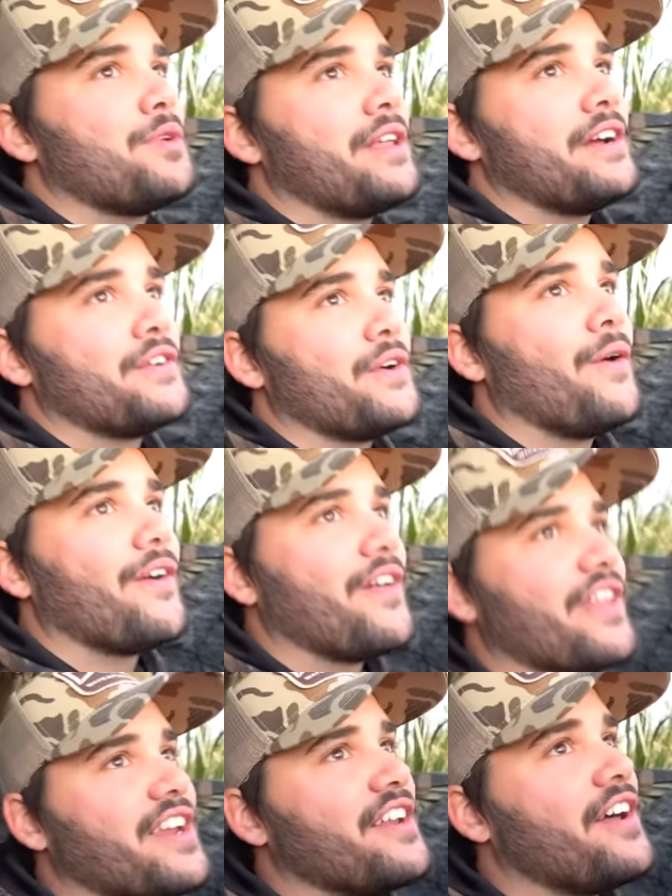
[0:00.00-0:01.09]
more like a crow call
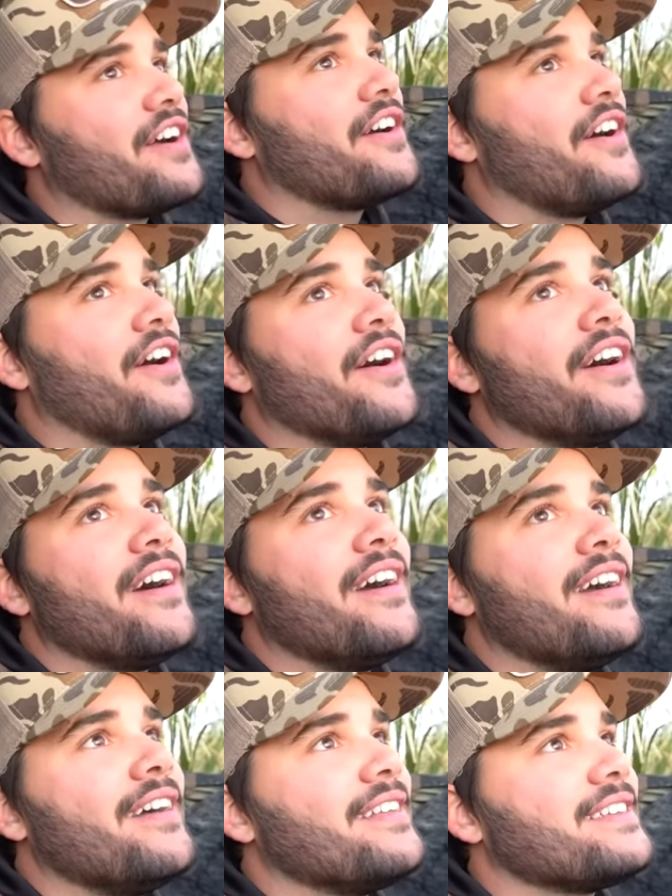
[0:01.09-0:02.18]
than a duck call.
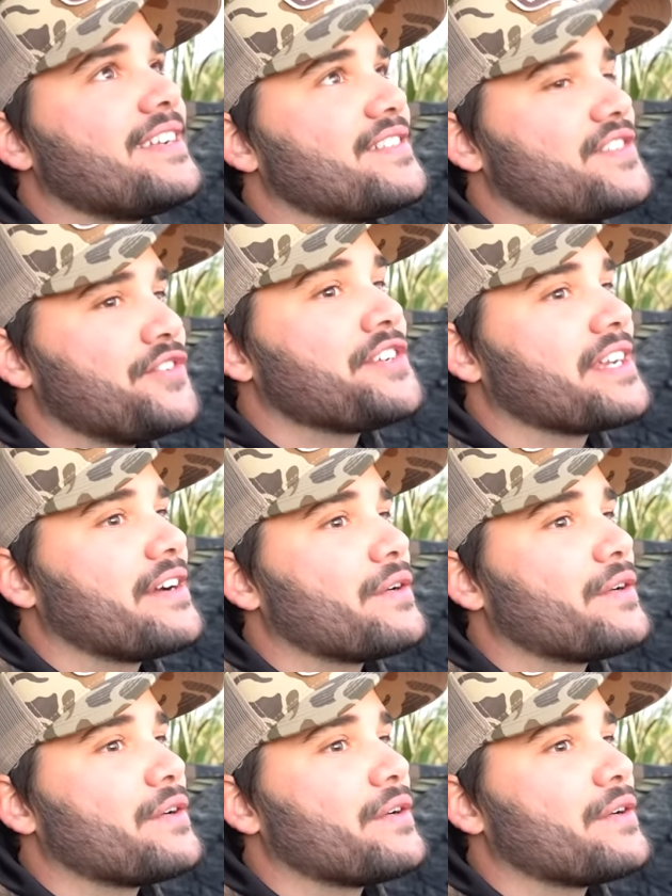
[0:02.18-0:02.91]
Sounds just like a